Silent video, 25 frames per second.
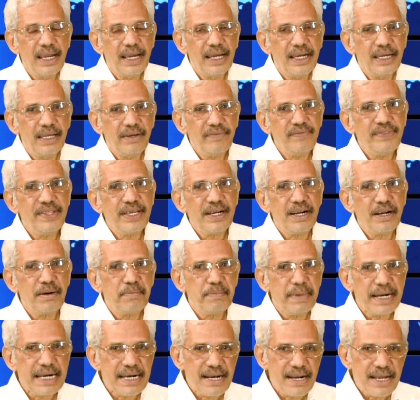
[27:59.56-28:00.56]
And if there are
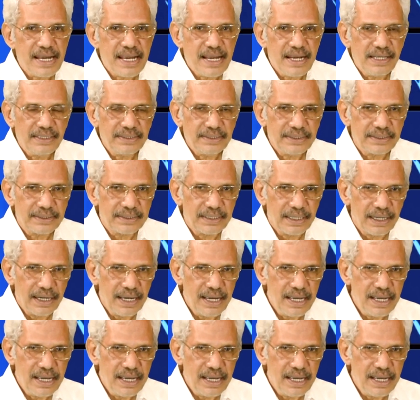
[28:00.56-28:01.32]
metal ions